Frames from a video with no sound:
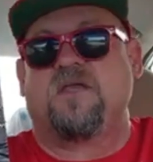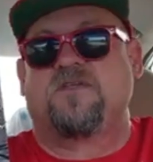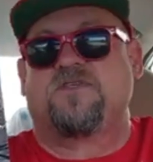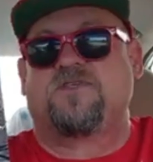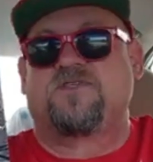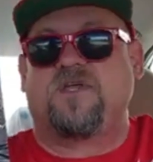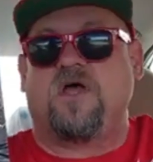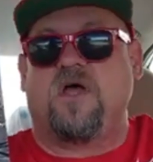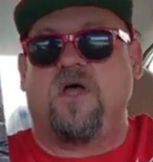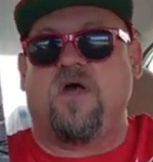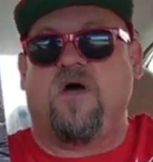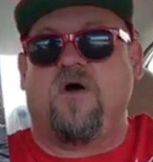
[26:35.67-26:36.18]

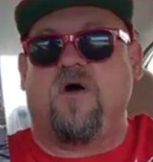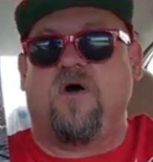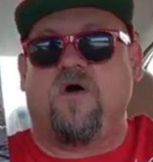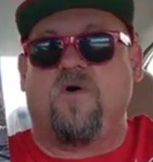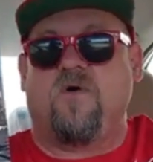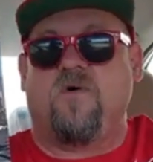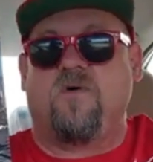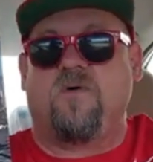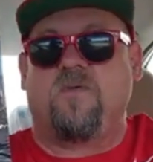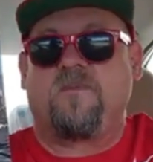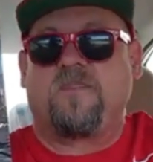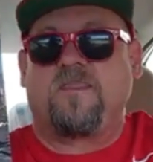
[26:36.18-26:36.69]

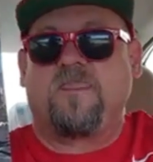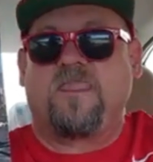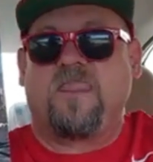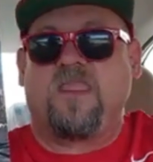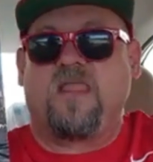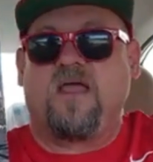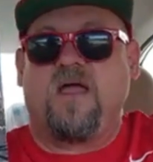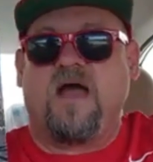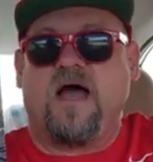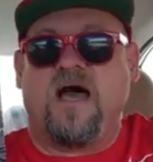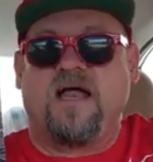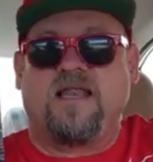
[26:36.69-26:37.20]
So
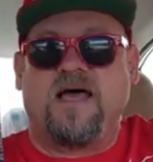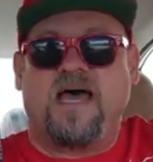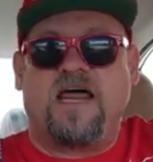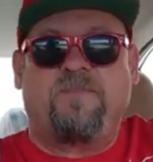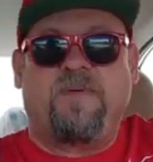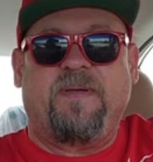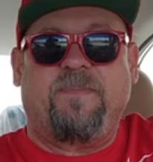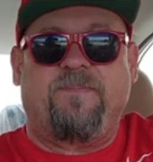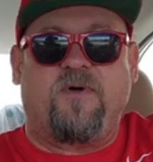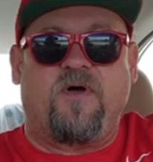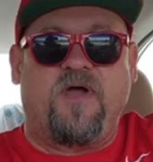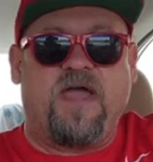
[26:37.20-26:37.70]
a lot of
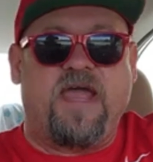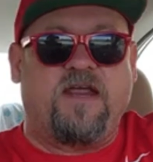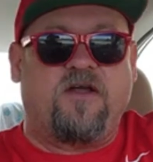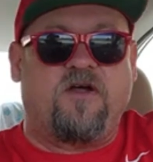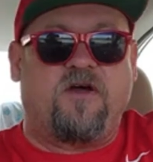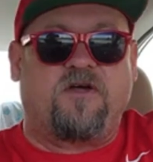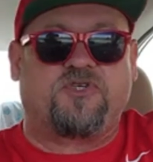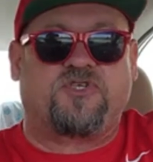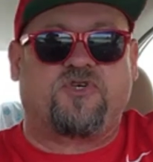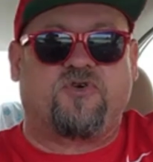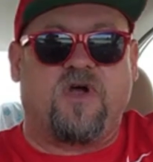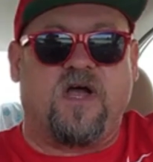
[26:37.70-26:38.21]
people hate
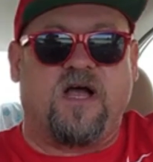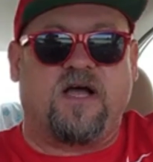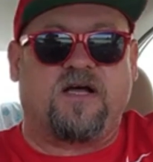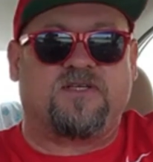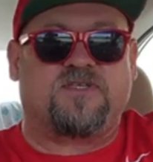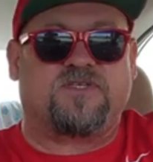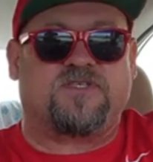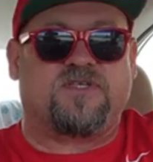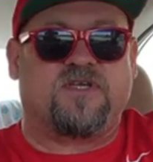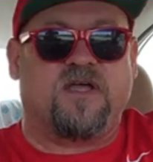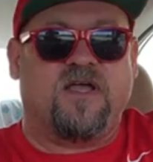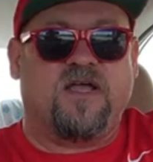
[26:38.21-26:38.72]
on
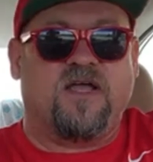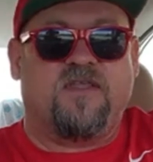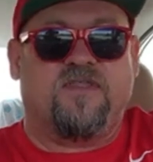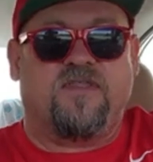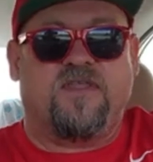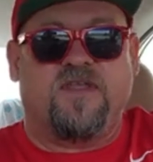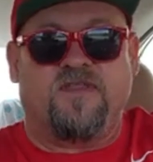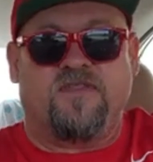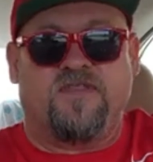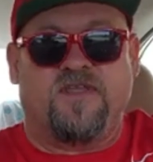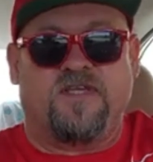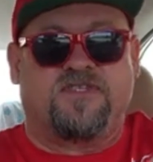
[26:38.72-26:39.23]
Trucks.
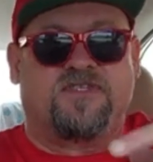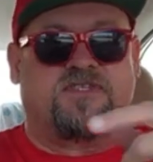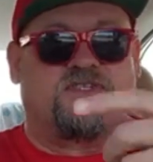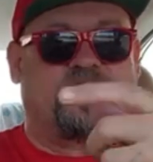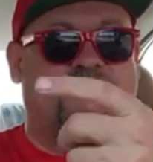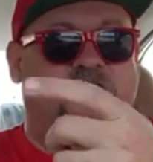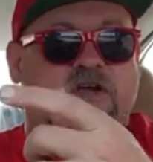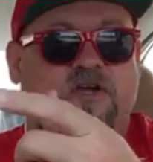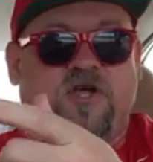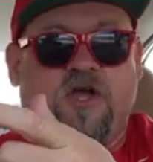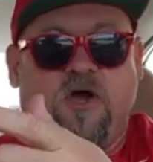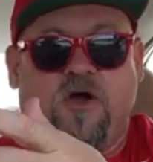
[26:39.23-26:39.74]
This is
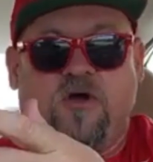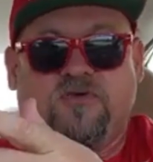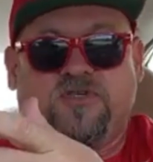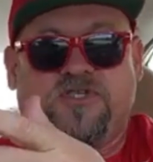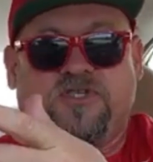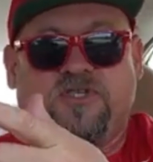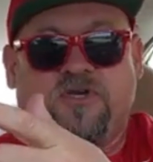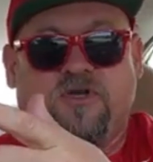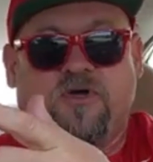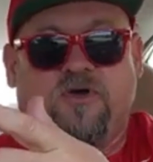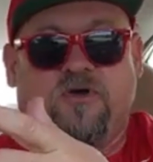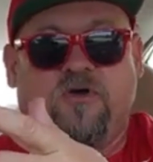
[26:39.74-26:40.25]
their
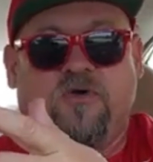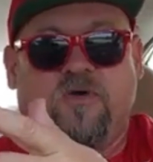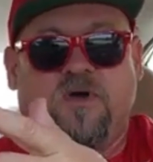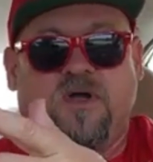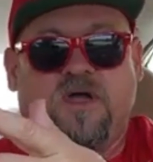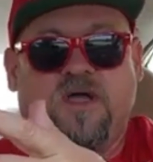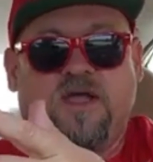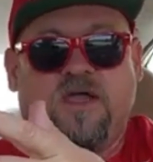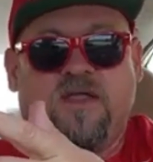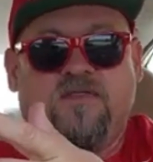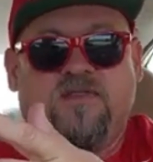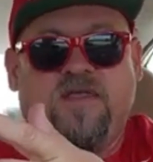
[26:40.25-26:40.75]
go-to.
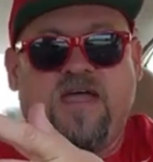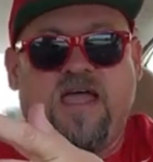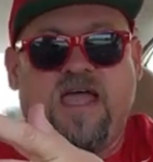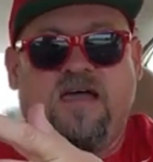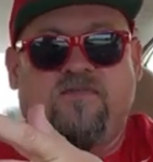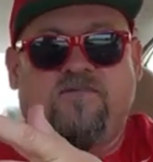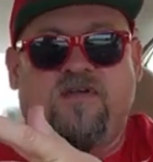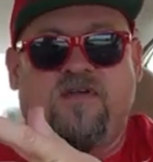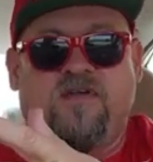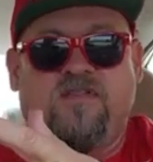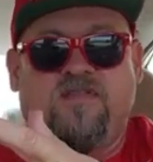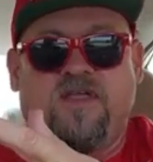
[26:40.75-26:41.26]
They
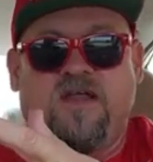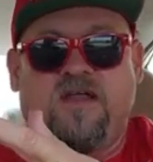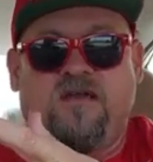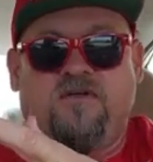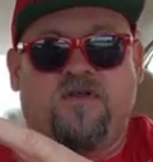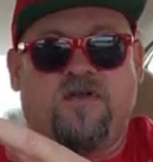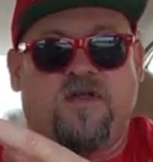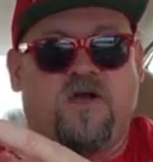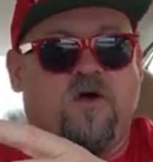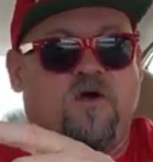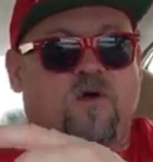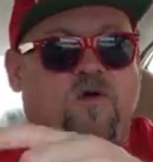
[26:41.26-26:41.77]
have
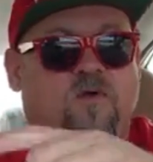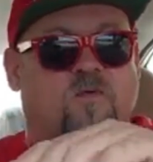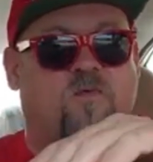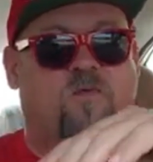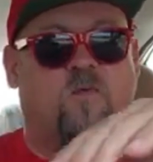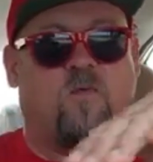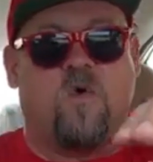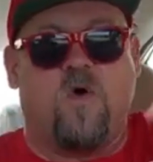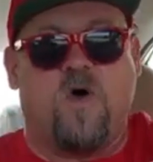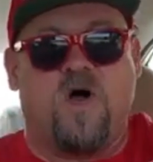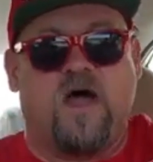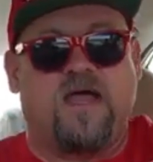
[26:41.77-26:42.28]

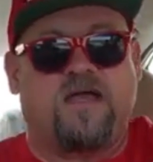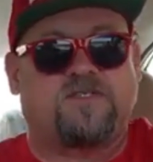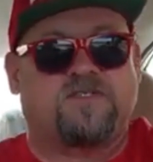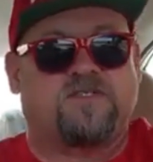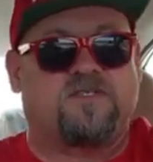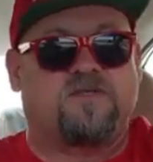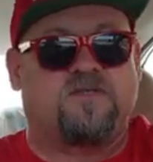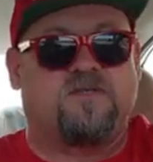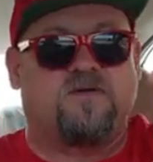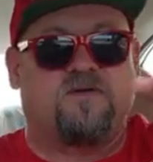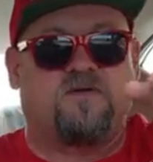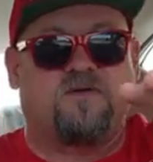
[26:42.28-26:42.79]
no
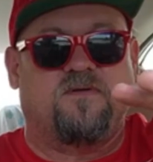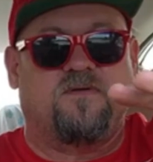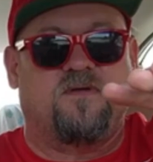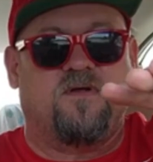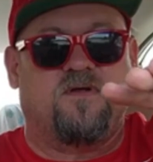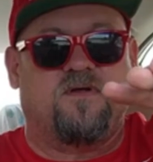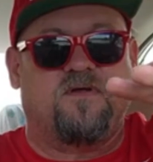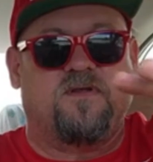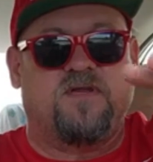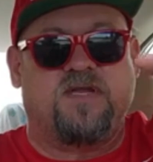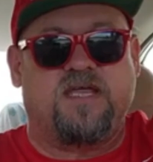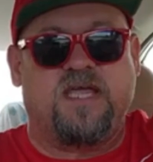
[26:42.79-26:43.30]

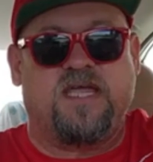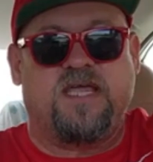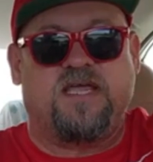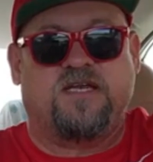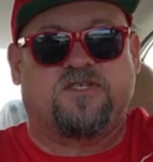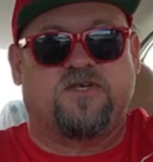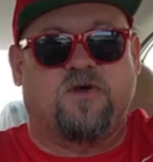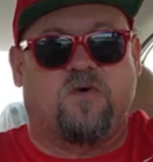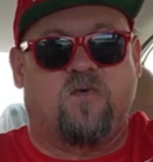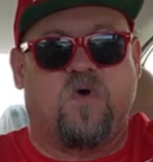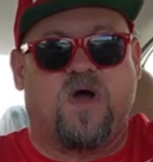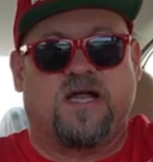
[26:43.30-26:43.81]

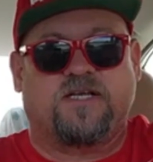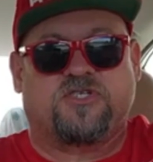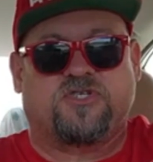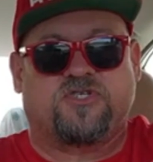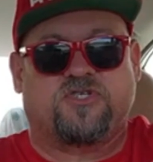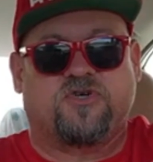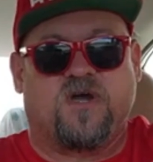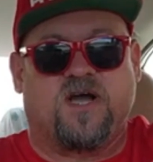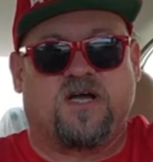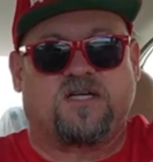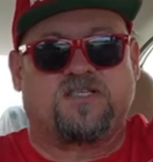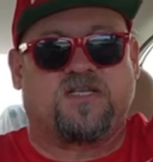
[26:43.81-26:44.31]
need to watch
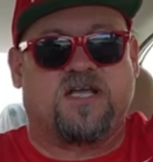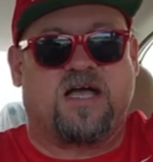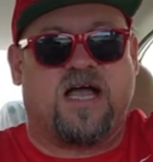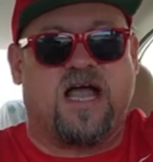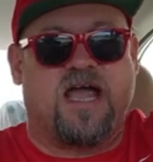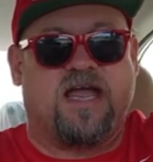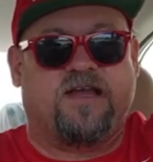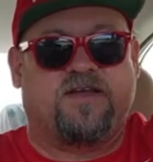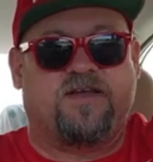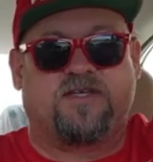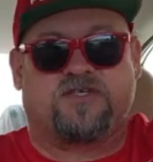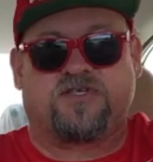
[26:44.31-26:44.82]
Trucks.
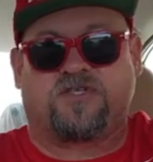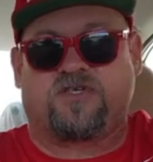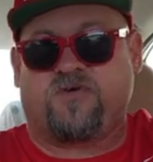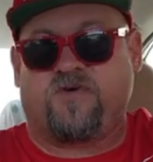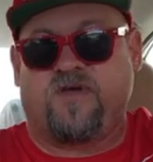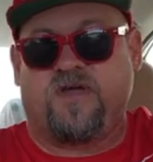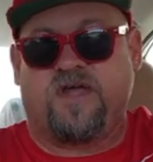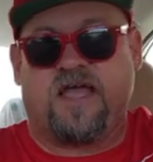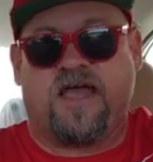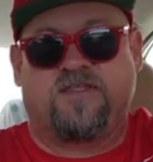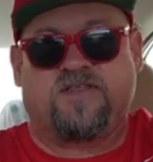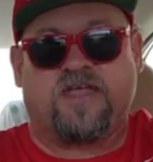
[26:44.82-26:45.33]
I
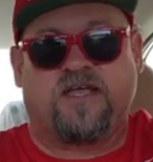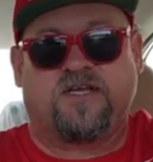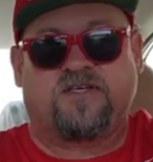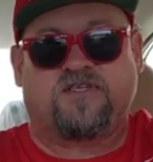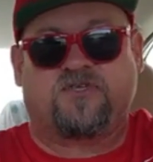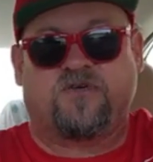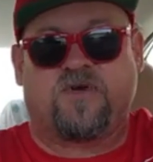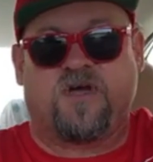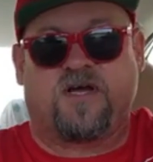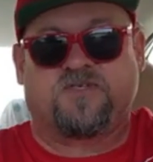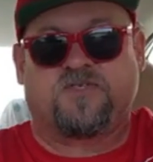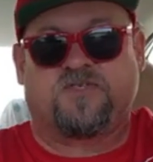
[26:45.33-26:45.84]
disagree. I think
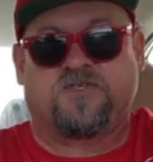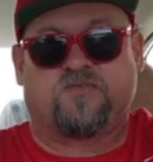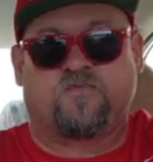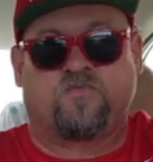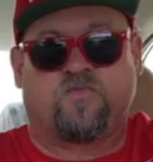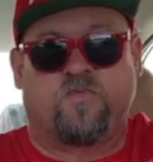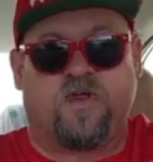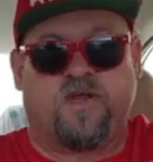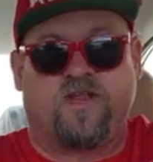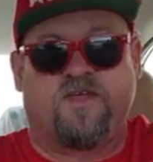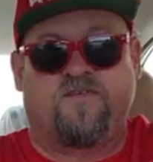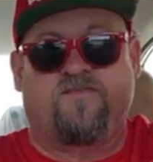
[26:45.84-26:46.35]
Trucks is
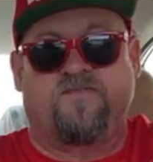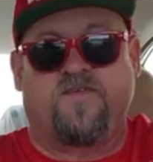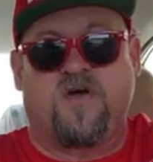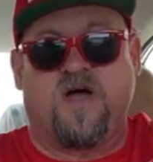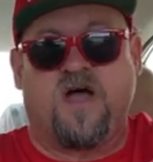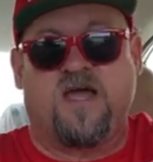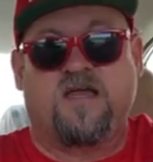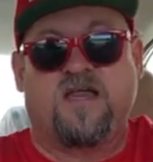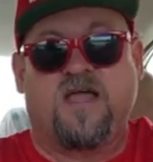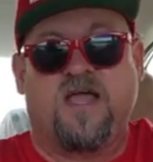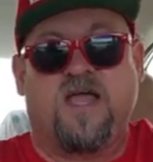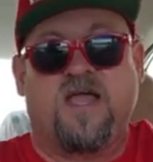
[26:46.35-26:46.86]
really
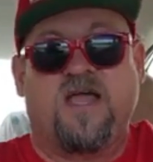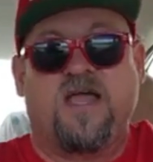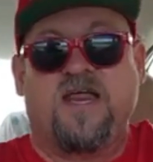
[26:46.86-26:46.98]
fun.